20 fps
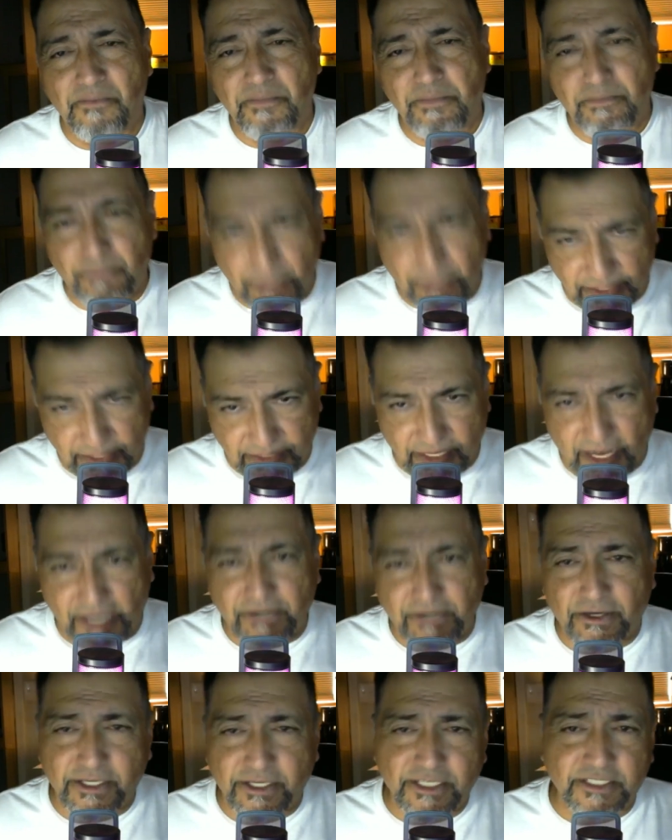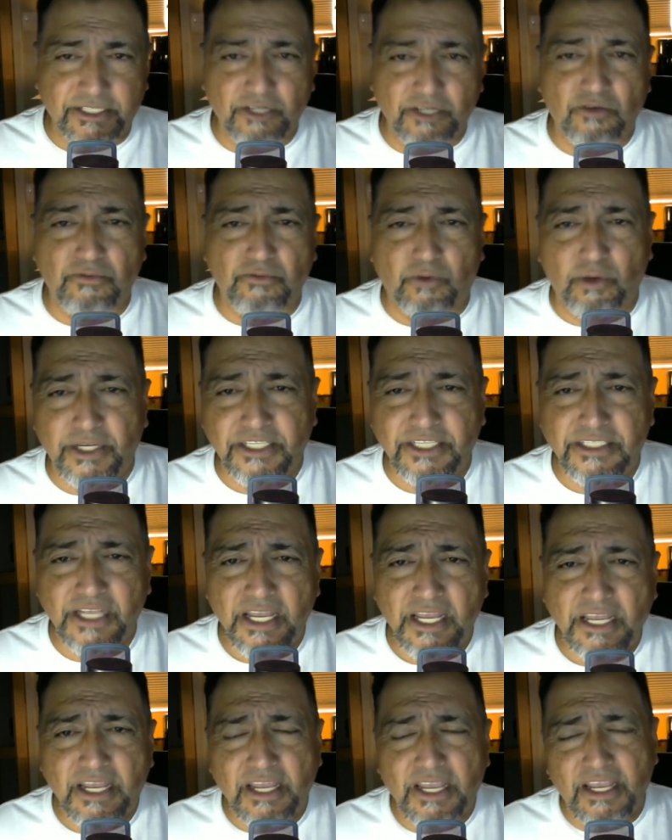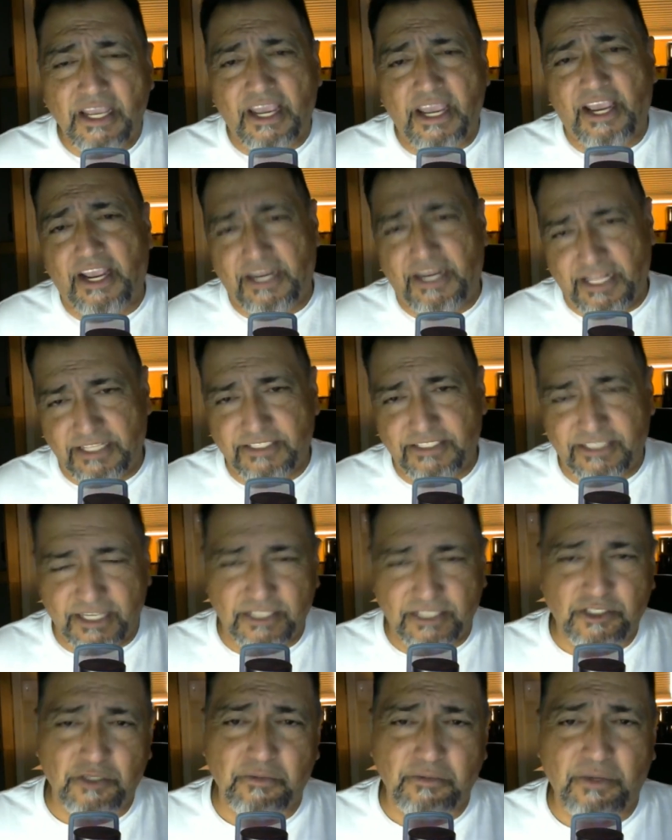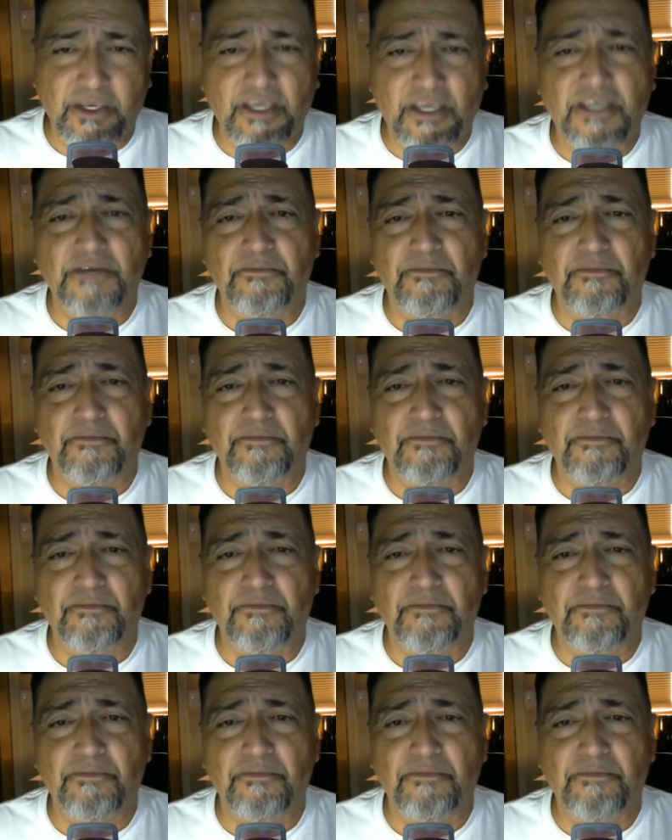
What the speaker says: but I heard a still voice, and it said to me,